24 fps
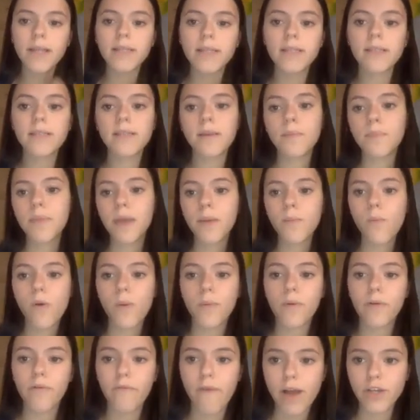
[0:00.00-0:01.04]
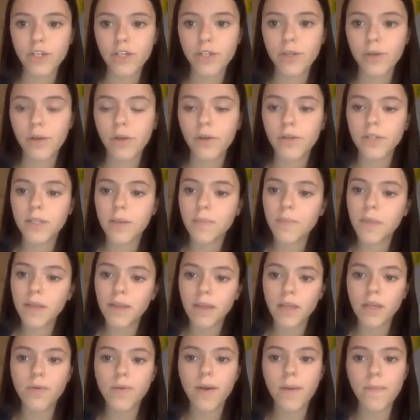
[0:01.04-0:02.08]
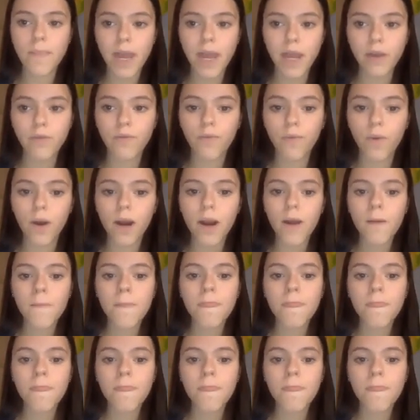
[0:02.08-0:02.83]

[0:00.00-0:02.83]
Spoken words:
is something more professional or something that you get paid for.